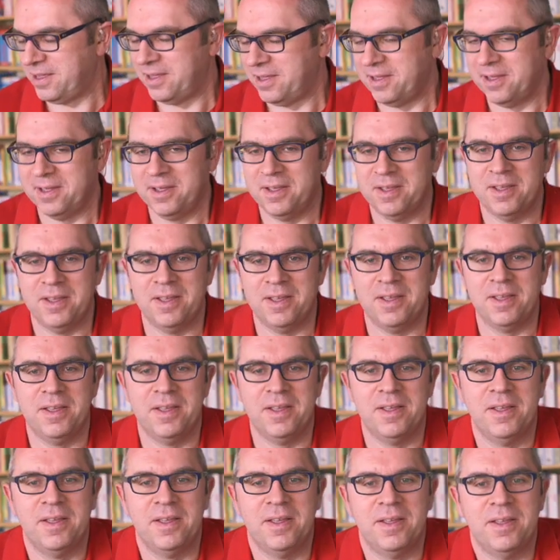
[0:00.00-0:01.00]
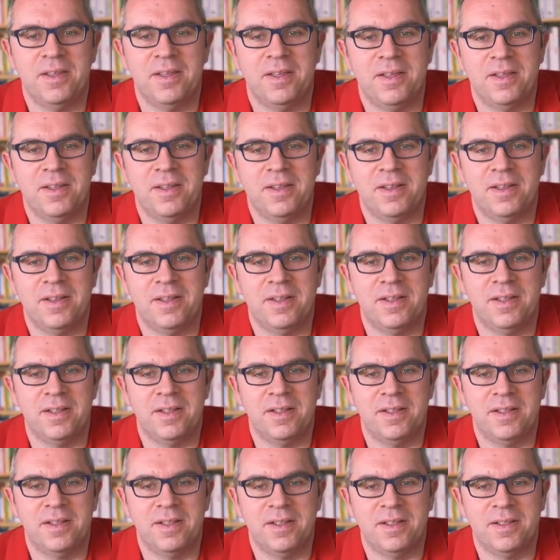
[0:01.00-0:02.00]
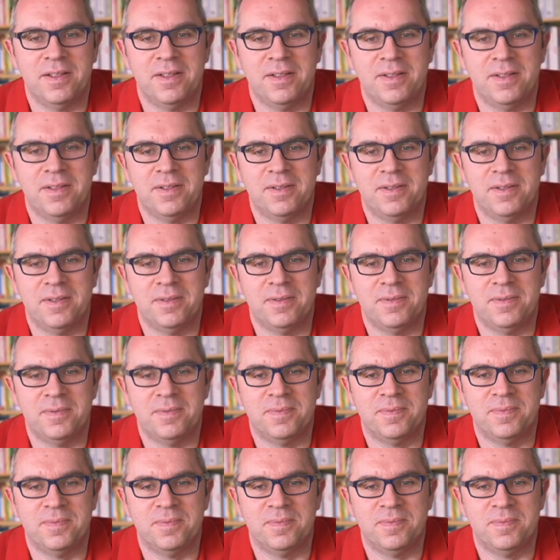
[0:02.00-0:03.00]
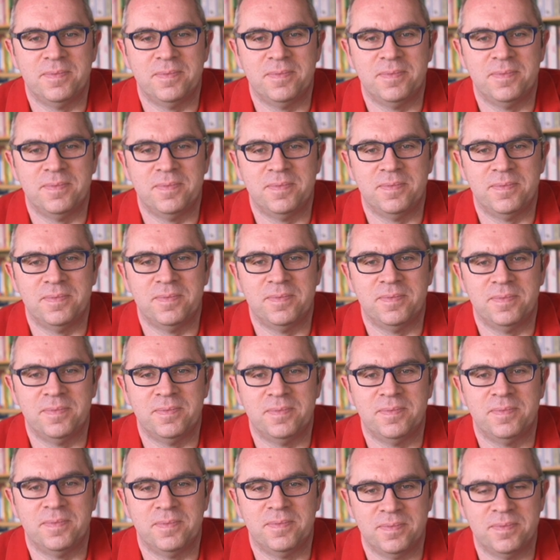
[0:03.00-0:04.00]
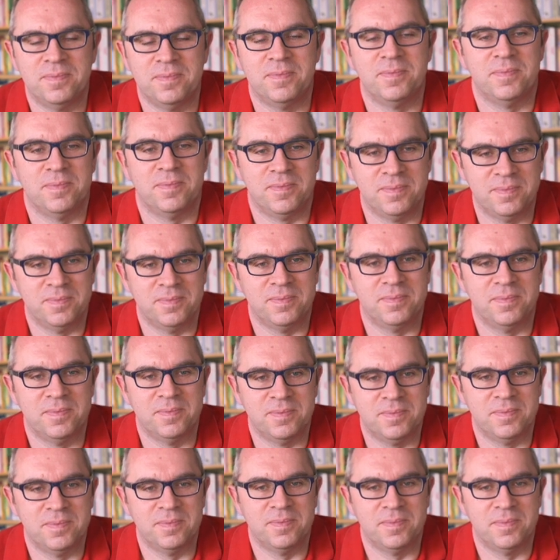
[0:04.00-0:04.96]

The person shown says nothing.